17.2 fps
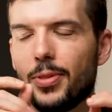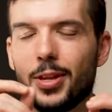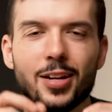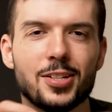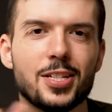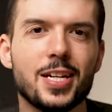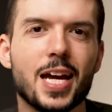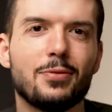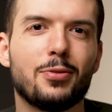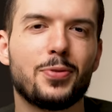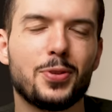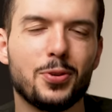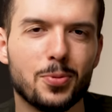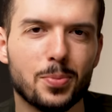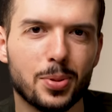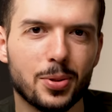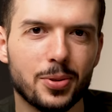they actually have a
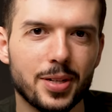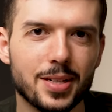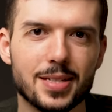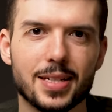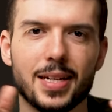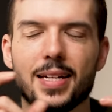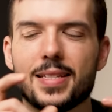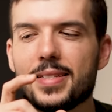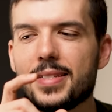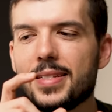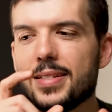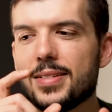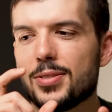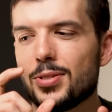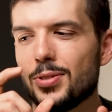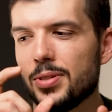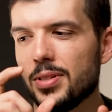few employees. It's
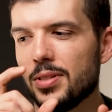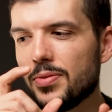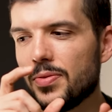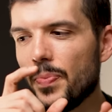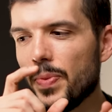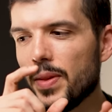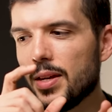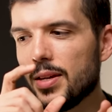this sort of,